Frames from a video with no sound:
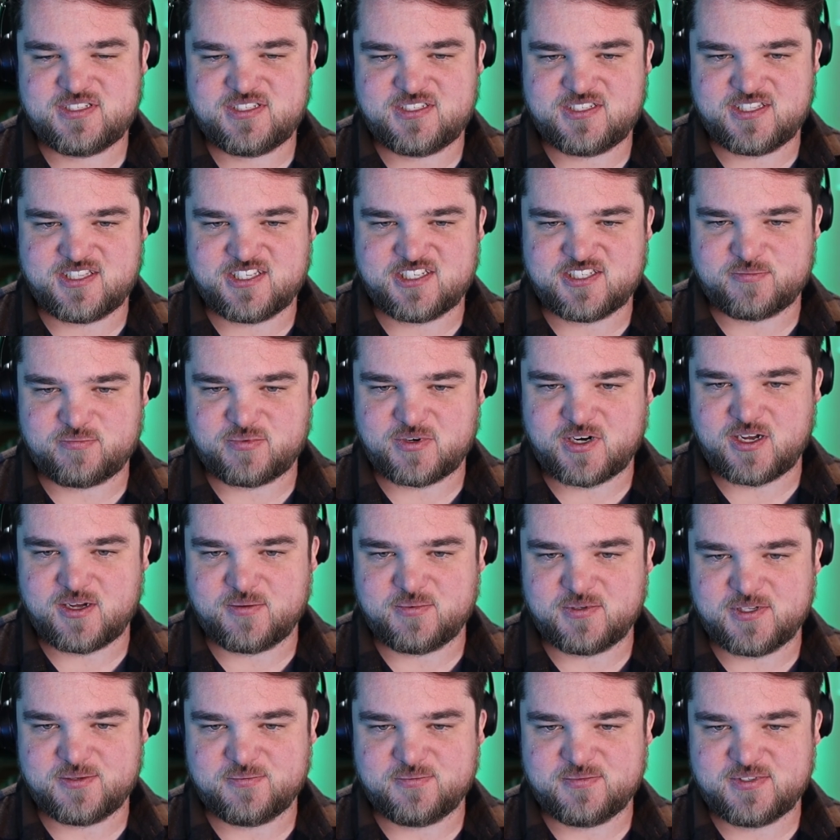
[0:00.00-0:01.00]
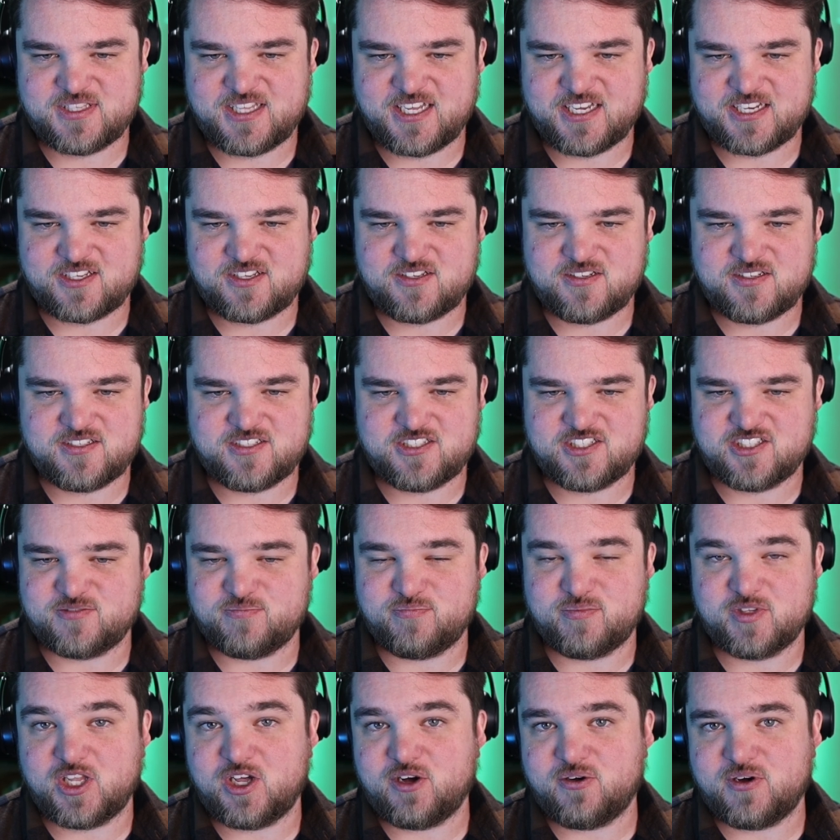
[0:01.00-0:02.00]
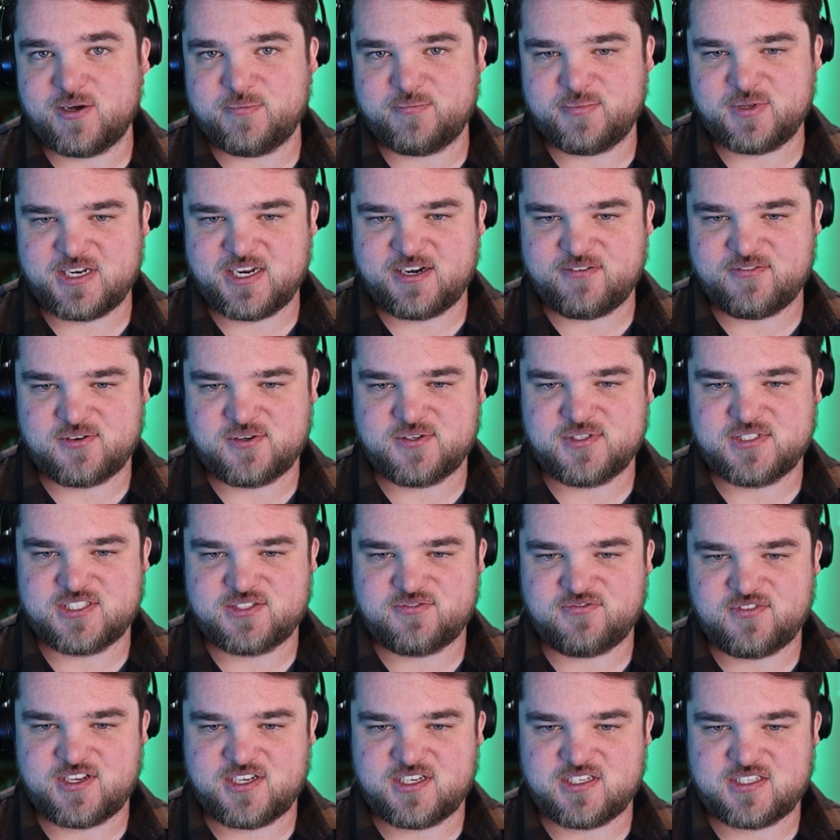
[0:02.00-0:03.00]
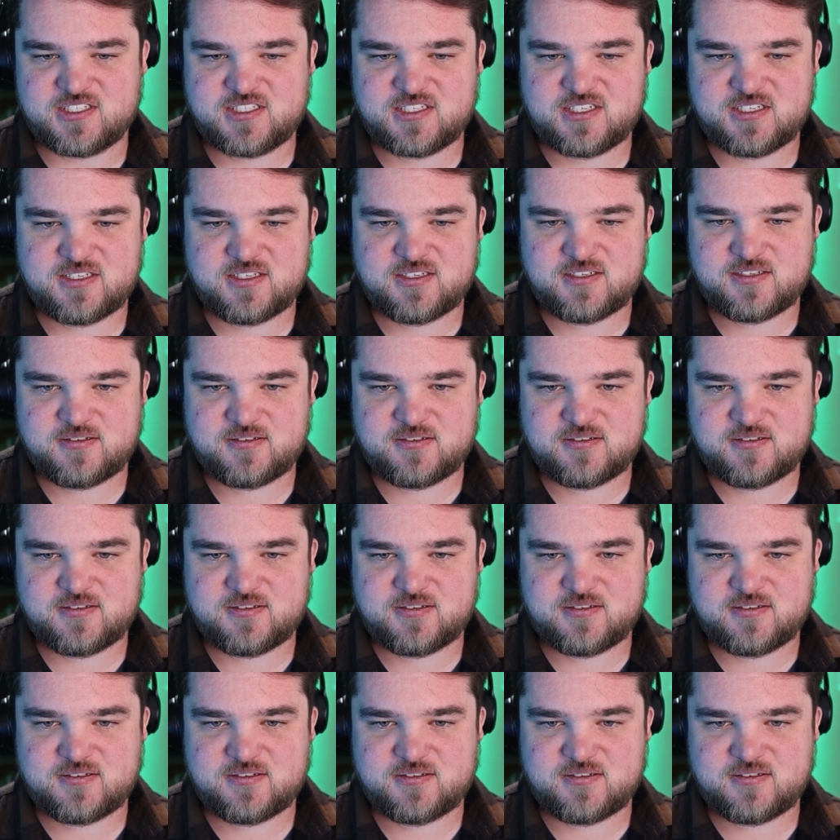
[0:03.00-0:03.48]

to this problem that could just blow up in everyone's face.